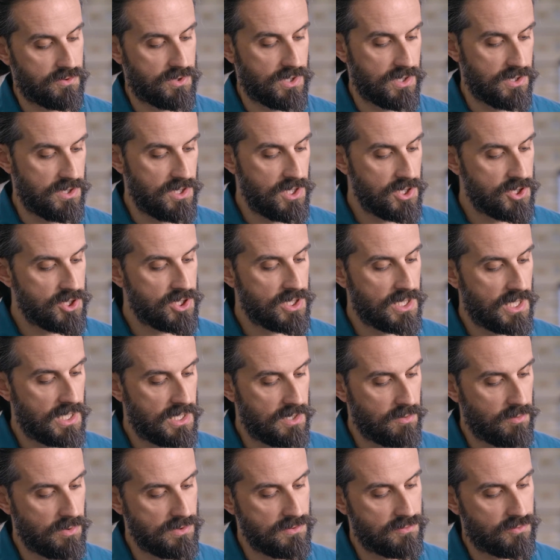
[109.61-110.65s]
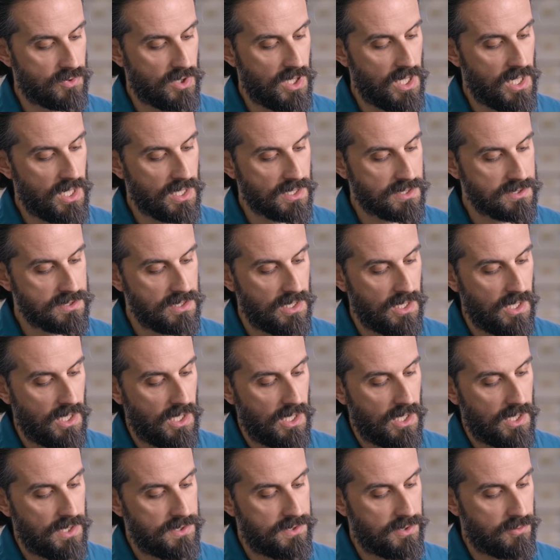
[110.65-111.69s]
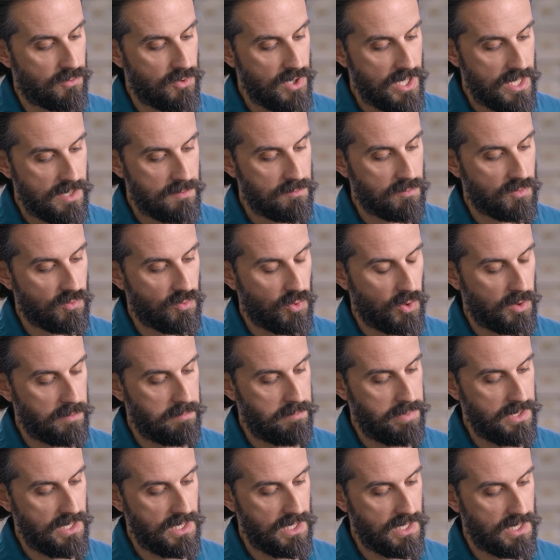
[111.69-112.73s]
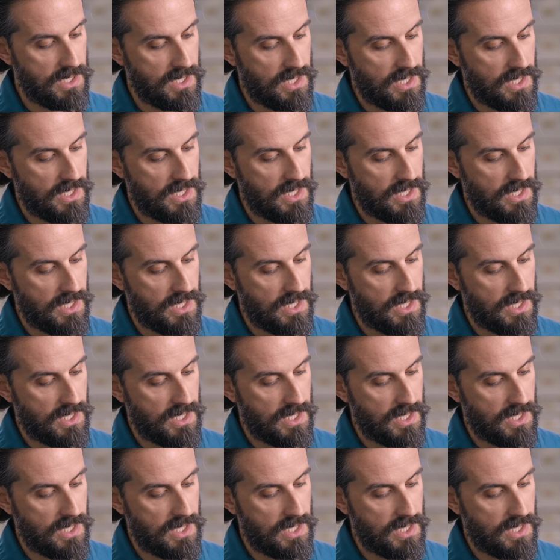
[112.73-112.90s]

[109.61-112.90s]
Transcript: traditionally with rocks, the rim would be